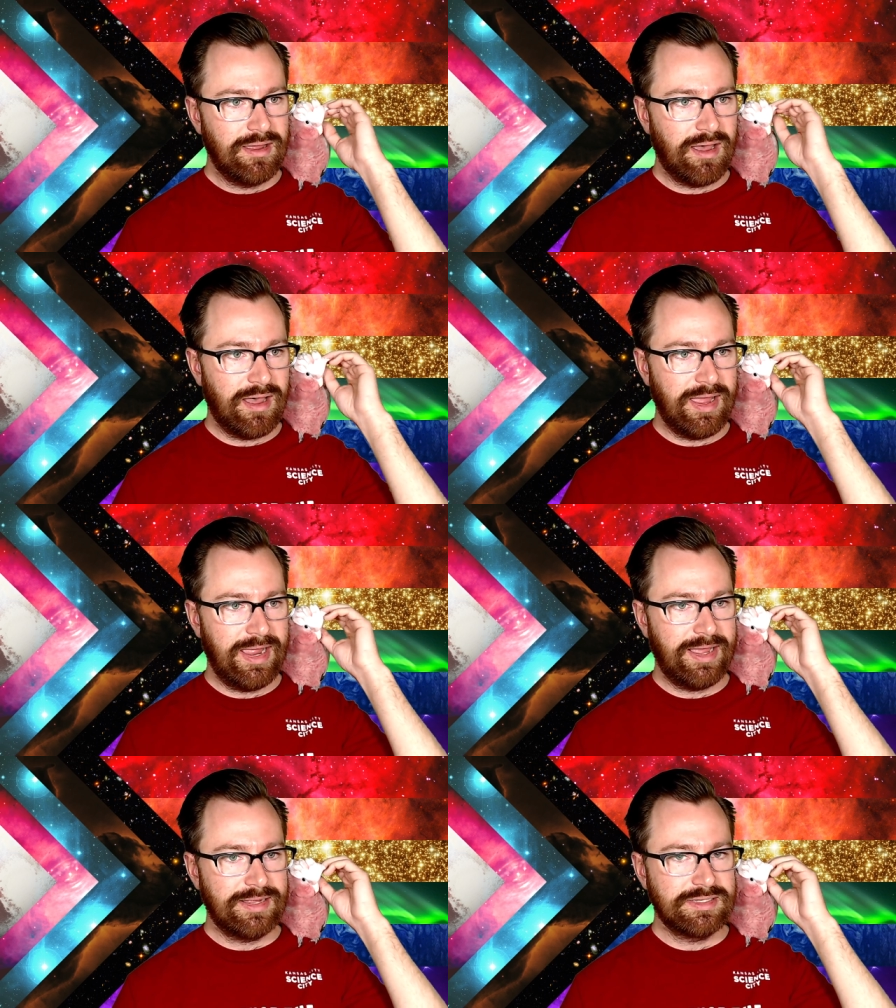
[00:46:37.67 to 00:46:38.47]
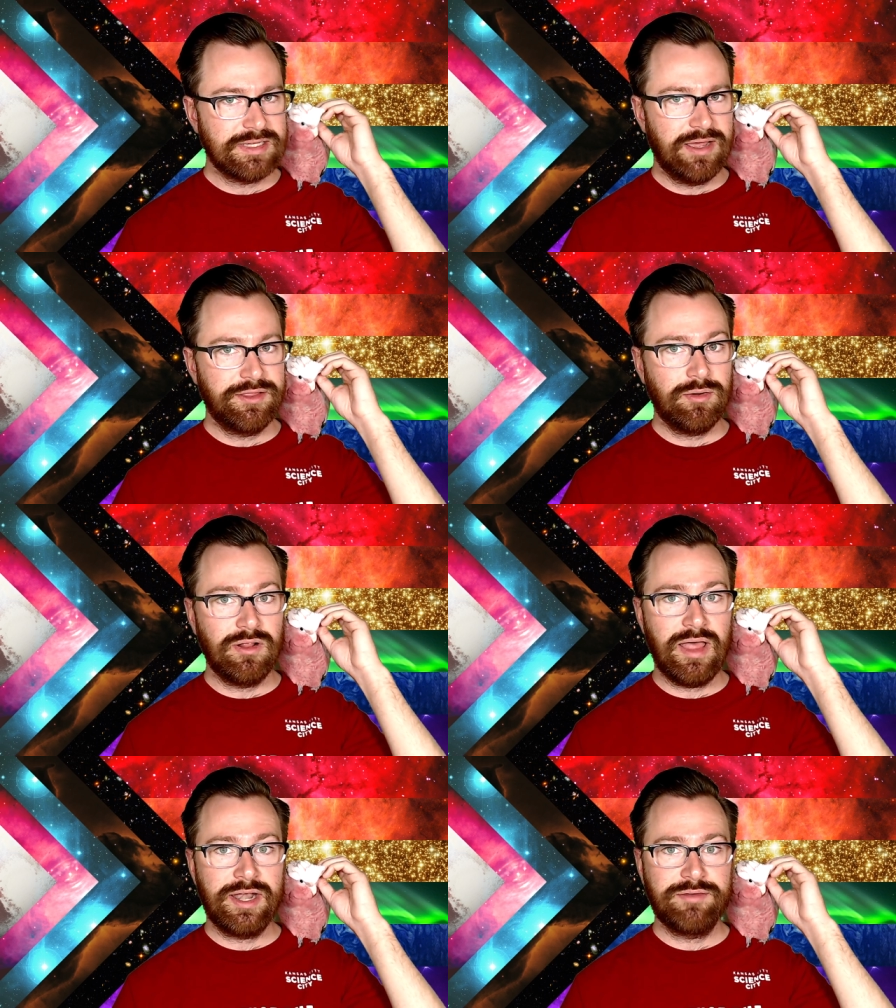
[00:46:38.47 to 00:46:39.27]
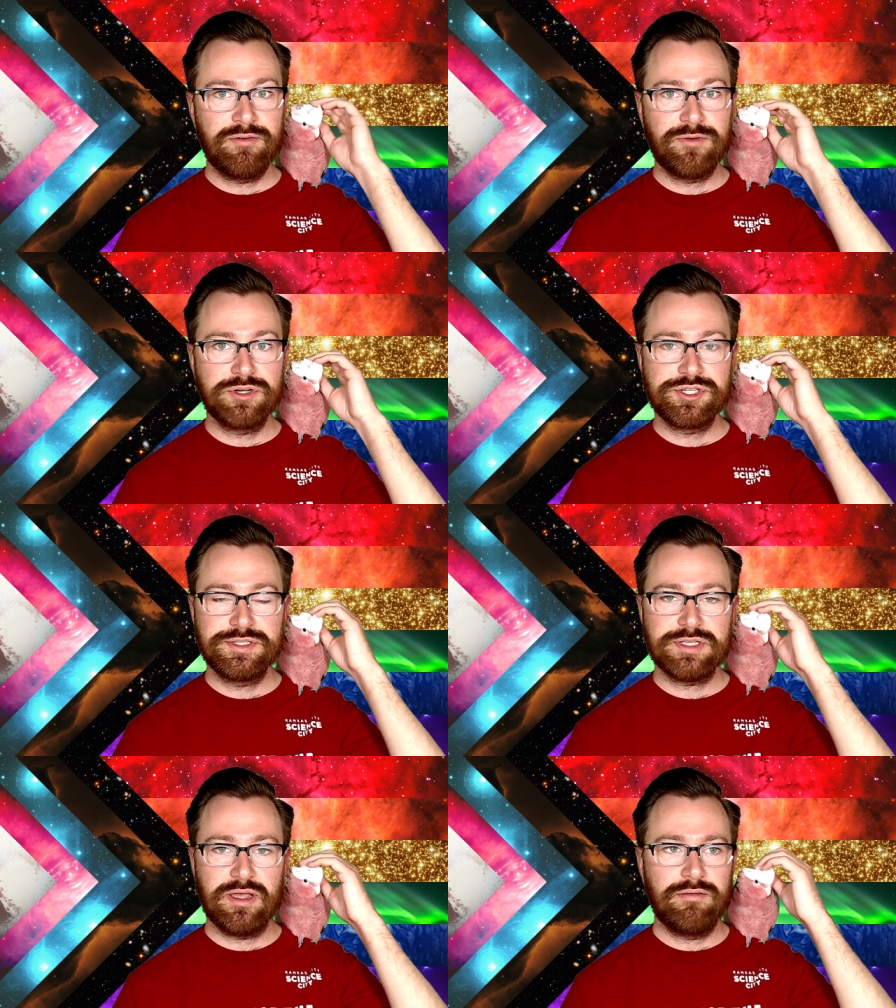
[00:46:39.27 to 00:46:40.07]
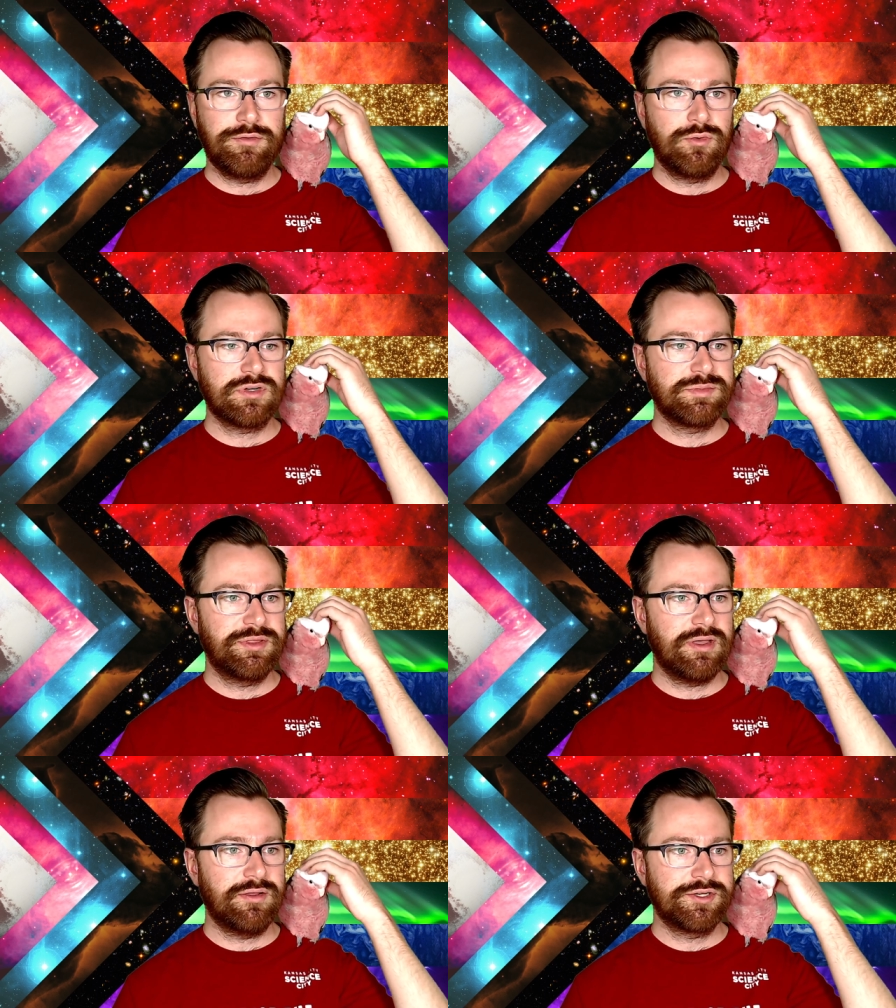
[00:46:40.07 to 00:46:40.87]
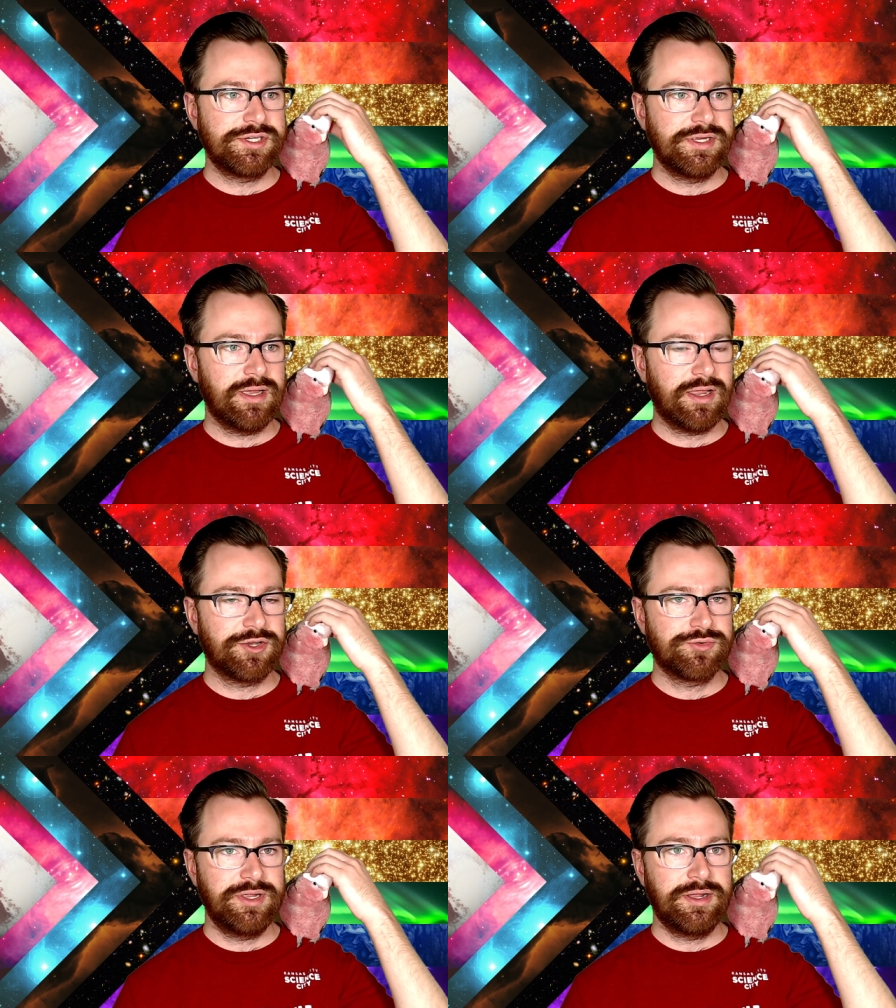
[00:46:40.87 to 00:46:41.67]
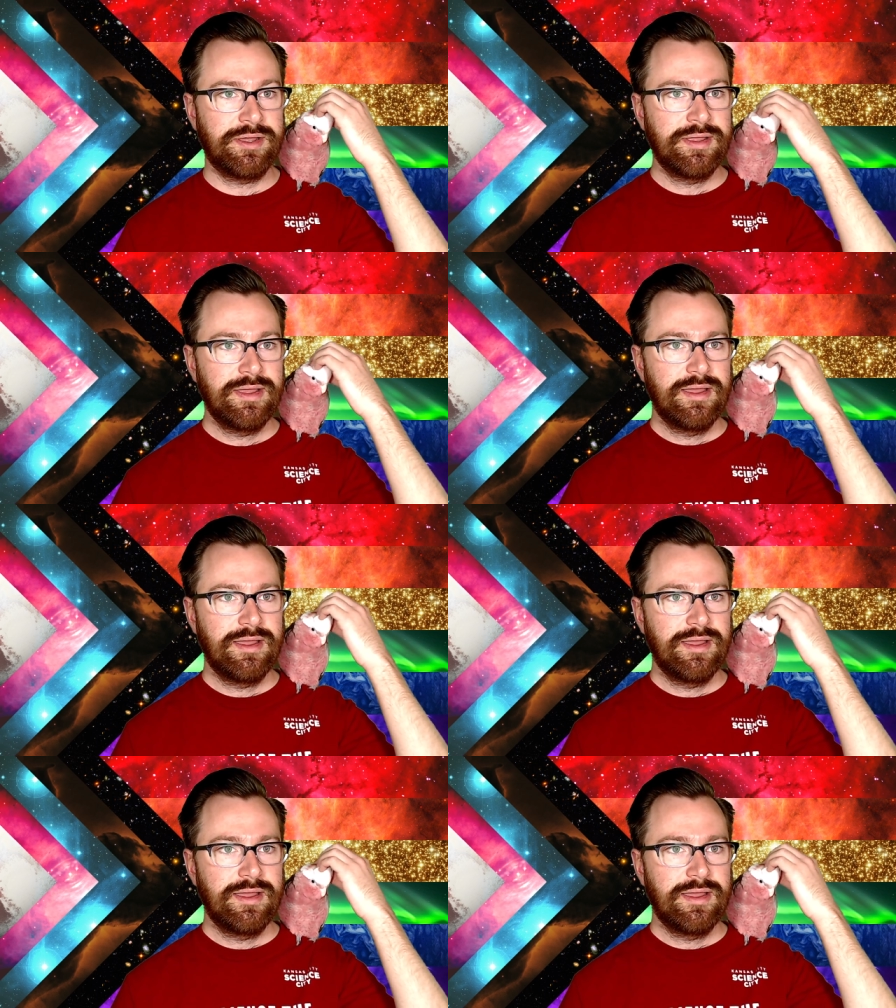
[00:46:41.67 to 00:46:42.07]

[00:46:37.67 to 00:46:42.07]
and there are a lot of different versions of Norse mythology, Katrina.